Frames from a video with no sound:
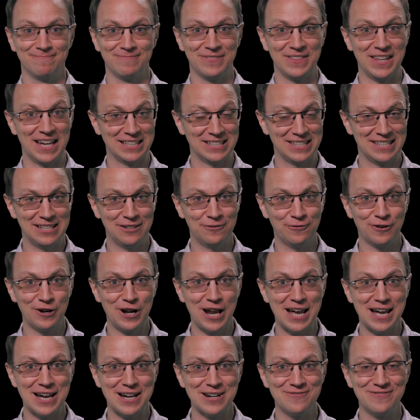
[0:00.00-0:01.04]
That's it for
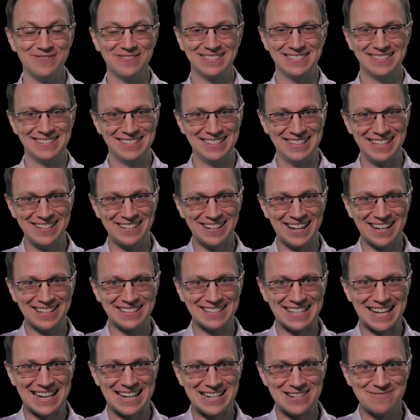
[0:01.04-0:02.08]
now. See you next
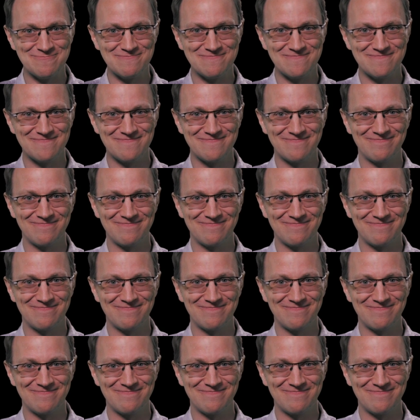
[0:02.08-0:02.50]
time.